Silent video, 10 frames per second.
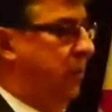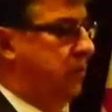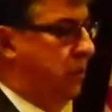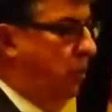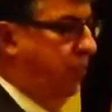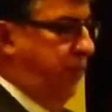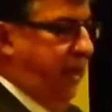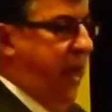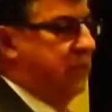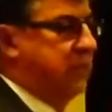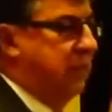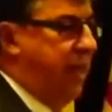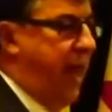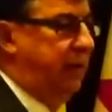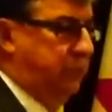So if we cancel
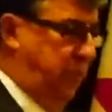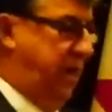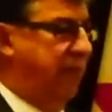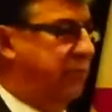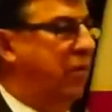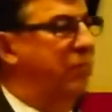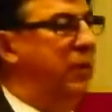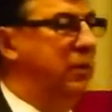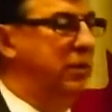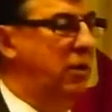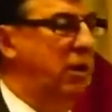that, we'd have $12 million.